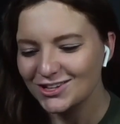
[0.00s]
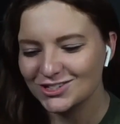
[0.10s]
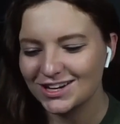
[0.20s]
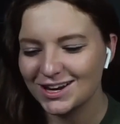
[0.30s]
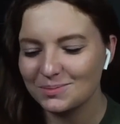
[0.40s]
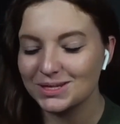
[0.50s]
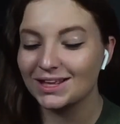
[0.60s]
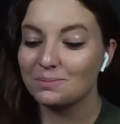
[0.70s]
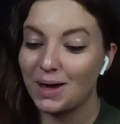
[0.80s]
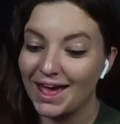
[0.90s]
ended up
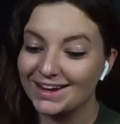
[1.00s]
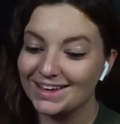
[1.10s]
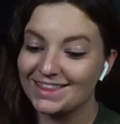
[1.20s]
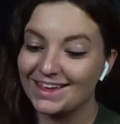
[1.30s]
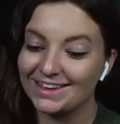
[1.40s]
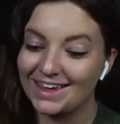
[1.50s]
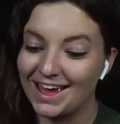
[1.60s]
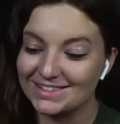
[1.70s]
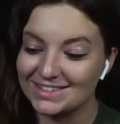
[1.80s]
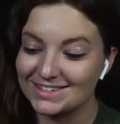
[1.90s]
telling Maddie that
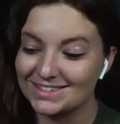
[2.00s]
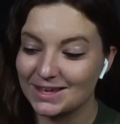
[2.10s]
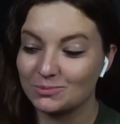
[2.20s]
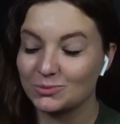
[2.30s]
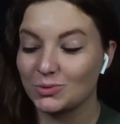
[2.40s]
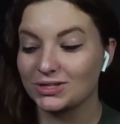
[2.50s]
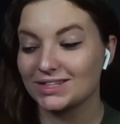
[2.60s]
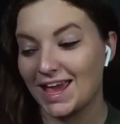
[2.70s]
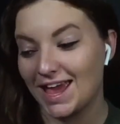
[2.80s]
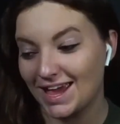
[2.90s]
Cassie slept with
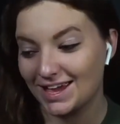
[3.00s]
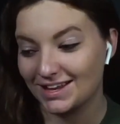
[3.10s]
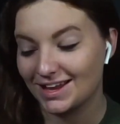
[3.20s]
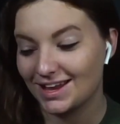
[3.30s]
Nate,